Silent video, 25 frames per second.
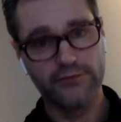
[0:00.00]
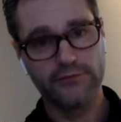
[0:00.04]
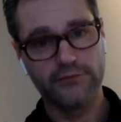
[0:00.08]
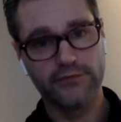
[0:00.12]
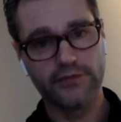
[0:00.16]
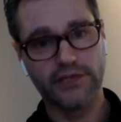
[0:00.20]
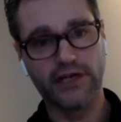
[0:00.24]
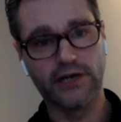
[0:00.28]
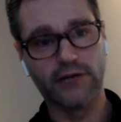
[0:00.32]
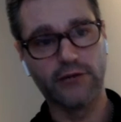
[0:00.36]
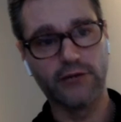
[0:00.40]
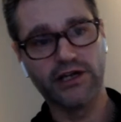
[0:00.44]

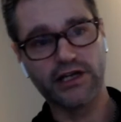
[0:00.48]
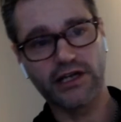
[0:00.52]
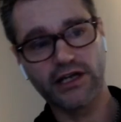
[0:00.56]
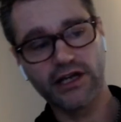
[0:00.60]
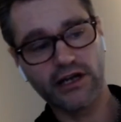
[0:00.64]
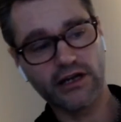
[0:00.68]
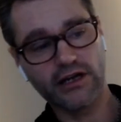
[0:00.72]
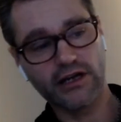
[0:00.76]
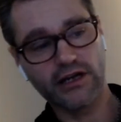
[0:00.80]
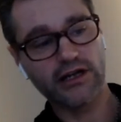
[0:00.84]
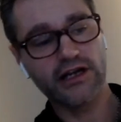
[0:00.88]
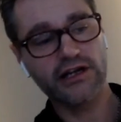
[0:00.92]
Yeah, we
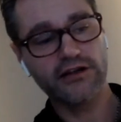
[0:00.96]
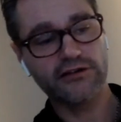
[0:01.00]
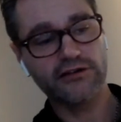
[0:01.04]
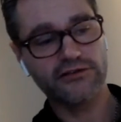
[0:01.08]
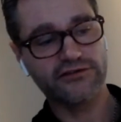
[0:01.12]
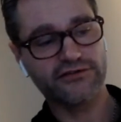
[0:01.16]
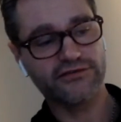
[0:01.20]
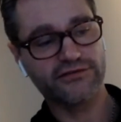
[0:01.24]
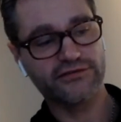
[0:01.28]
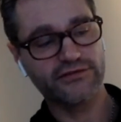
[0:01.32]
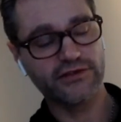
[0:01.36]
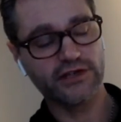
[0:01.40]
got a lot
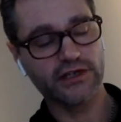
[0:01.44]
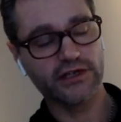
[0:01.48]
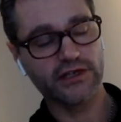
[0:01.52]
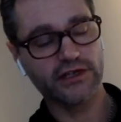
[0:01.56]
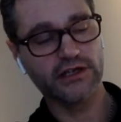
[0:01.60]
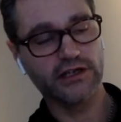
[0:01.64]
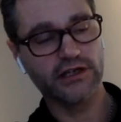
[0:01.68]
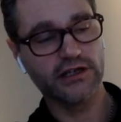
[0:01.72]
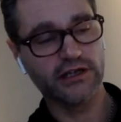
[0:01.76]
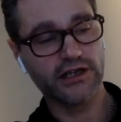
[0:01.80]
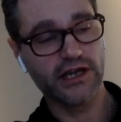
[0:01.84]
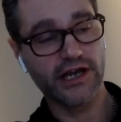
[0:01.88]

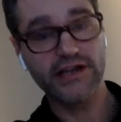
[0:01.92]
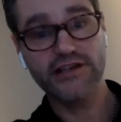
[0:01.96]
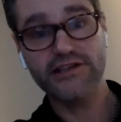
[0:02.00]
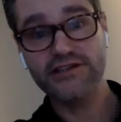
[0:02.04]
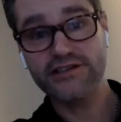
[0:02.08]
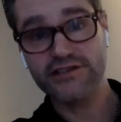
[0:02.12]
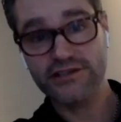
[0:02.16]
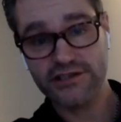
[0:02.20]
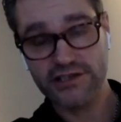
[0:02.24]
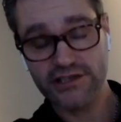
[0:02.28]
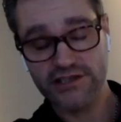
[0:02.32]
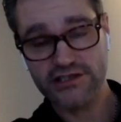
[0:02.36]
of
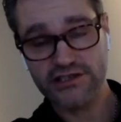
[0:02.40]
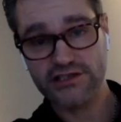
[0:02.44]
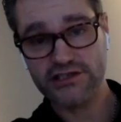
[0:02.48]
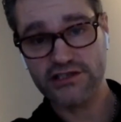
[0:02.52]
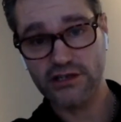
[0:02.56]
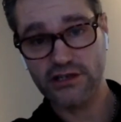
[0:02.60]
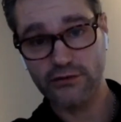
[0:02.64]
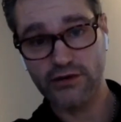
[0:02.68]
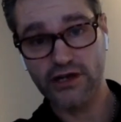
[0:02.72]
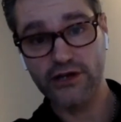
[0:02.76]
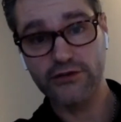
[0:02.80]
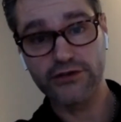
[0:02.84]

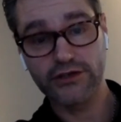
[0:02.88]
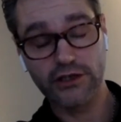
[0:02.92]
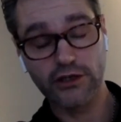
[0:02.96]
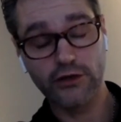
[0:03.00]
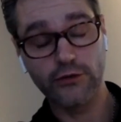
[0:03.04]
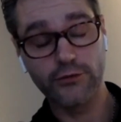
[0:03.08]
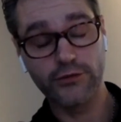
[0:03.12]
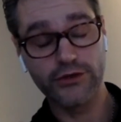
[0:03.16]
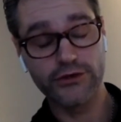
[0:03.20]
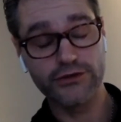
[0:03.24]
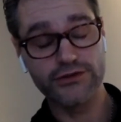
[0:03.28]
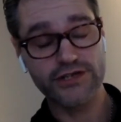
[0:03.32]
agencies around the
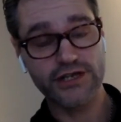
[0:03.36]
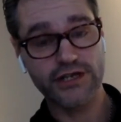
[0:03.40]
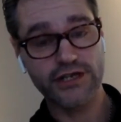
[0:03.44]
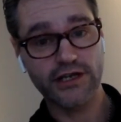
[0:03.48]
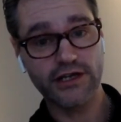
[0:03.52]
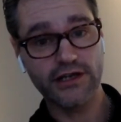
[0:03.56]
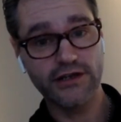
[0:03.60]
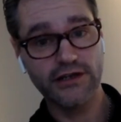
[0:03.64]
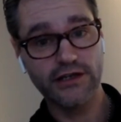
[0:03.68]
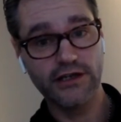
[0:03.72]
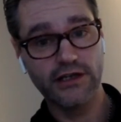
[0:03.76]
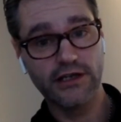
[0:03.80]
globe
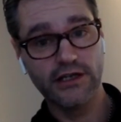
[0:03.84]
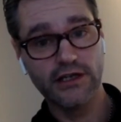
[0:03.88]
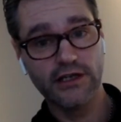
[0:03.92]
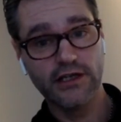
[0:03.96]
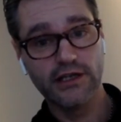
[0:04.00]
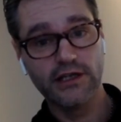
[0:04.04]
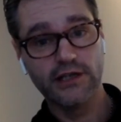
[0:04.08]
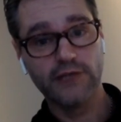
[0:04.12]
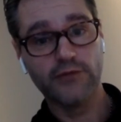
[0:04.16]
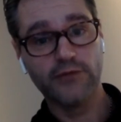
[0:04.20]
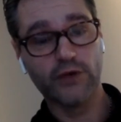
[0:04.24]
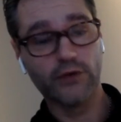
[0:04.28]
using it,
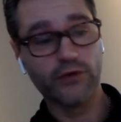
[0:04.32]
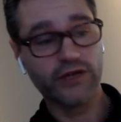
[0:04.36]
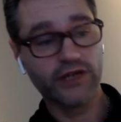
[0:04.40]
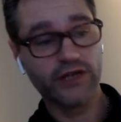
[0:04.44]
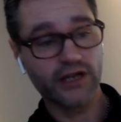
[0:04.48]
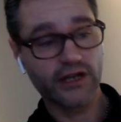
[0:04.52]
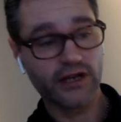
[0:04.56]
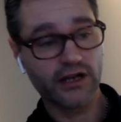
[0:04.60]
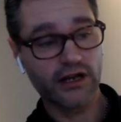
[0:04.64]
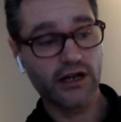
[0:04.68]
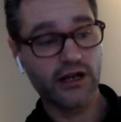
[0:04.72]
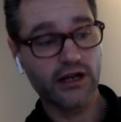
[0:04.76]
but we
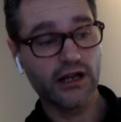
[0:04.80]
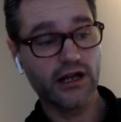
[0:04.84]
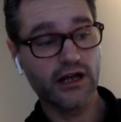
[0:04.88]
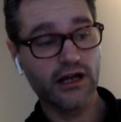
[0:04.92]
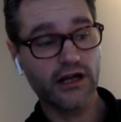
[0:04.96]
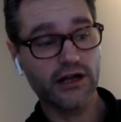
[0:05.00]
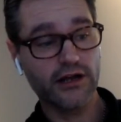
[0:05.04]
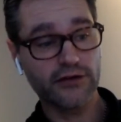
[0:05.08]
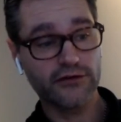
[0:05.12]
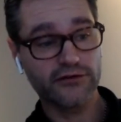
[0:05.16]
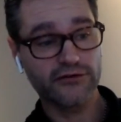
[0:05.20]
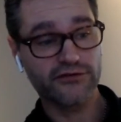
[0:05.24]
got a
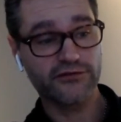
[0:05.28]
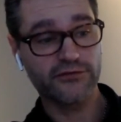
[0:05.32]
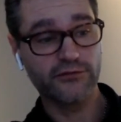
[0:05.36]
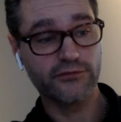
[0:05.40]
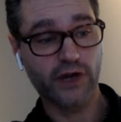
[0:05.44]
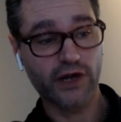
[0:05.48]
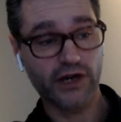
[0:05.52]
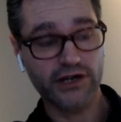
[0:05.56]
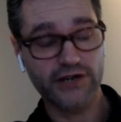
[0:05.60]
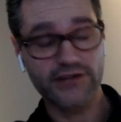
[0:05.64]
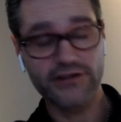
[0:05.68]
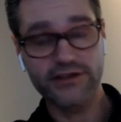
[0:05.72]
lot of
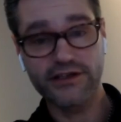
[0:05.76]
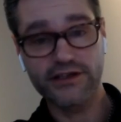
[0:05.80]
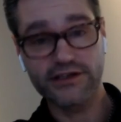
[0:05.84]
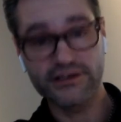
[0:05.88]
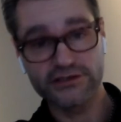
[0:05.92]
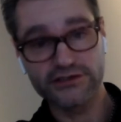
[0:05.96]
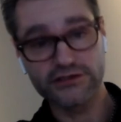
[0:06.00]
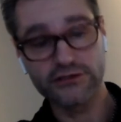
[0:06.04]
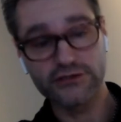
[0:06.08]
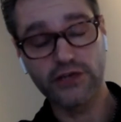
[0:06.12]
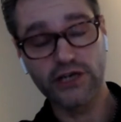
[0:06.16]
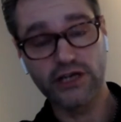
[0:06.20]
marketeers
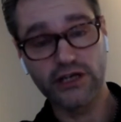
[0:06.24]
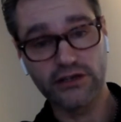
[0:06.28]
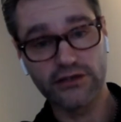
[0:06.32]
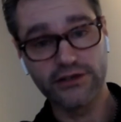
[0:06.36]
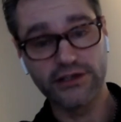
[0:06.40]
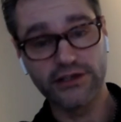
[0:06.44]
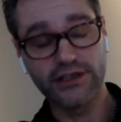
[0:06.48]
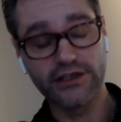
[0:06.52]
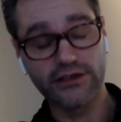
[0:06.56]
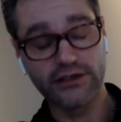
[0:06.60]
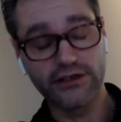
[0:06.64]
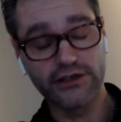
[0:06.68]
as well
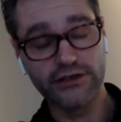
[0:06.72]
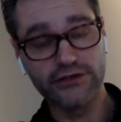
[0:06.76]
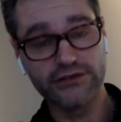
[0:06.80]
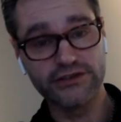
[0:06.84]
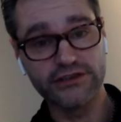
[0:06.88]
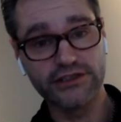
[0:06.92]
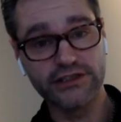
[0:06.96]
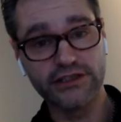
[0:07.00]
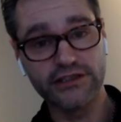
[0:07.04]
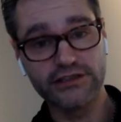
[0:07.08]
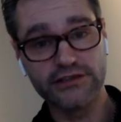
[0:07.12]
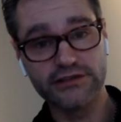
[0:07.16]
that are
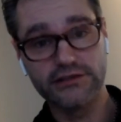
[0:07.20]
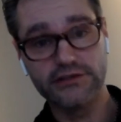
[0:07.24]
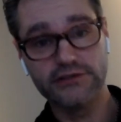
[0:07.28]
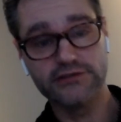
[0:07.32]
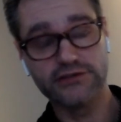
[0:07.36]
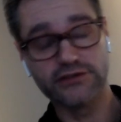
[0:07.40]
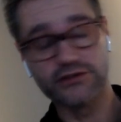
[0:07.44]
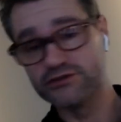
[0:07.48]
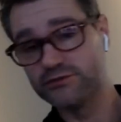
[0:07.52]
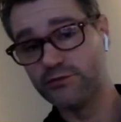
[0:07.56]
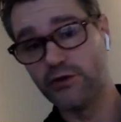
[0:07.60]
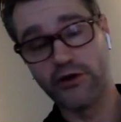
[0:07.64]
using it.
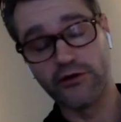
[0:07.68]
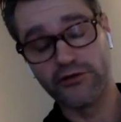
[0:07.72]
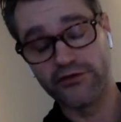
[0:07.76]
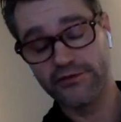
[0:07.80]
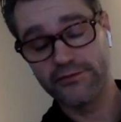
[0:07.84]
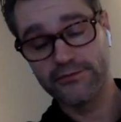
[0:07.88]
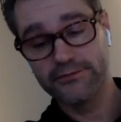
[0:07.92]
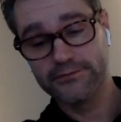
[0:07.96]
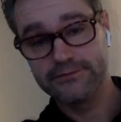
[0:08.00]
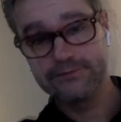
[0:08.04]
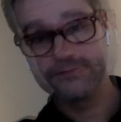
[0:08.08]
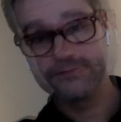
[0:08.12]
So it's both.